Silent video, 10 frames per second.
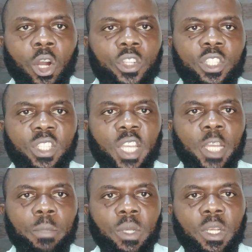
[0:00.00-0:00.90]
all the
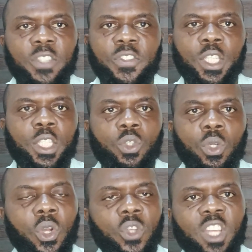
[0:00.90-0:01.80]
time listening
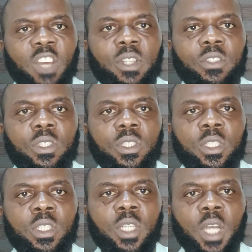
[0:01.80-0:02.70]
to God's servant,
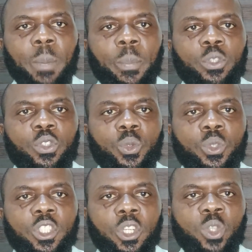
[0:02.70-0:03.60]

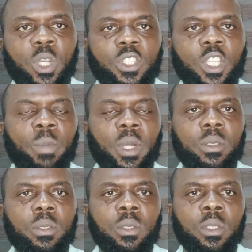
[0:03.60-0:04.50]
Apostle Joshua
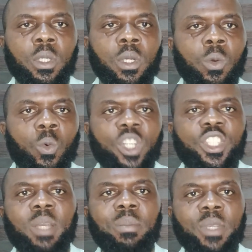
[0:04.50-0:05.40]
Selman.
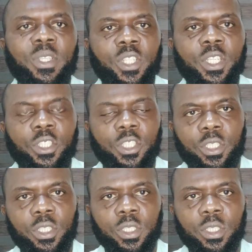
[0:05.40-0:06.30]
What a
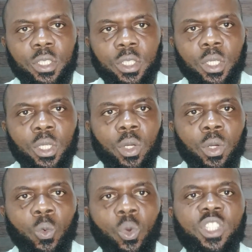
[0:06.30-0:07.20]
message.
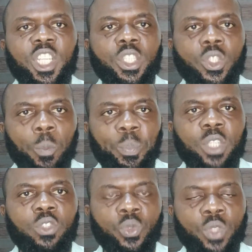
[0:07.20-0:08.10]
What a
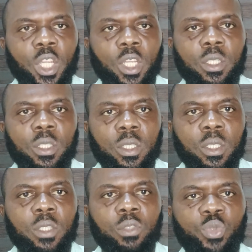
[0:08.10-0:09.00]
topic today,
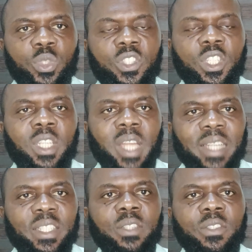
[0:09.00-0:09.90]
treating
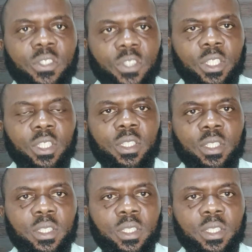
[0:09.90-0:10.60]
identity.